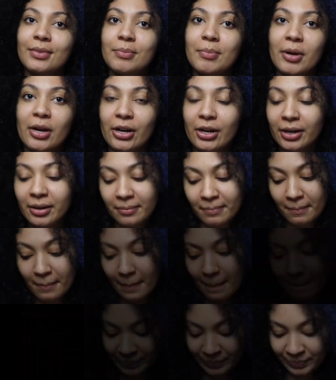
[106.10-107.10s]
period
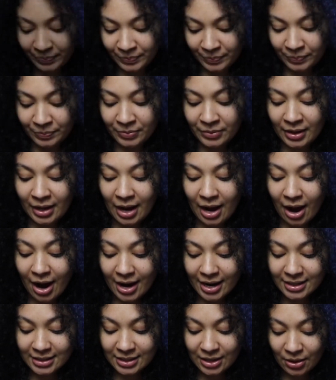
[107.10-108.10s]
all
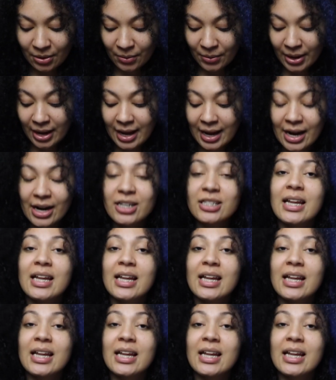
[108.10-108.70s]
right so here's